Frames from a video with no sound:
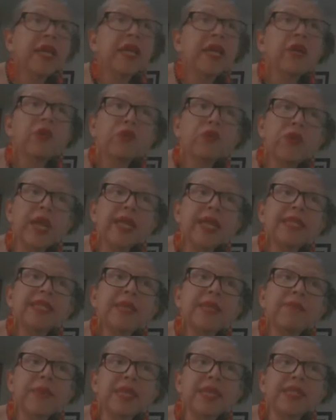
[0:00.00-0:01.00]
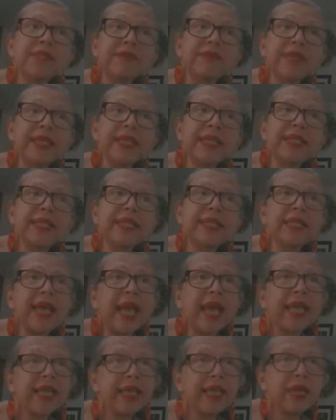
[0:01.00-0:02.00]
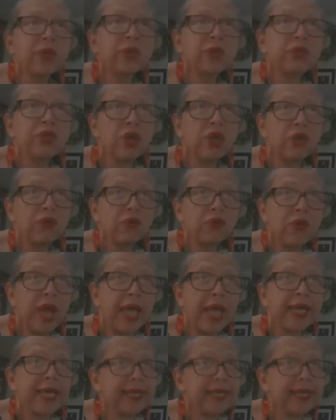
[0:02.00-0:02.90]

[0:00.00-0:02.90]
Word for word: raised the possibility that he could not write at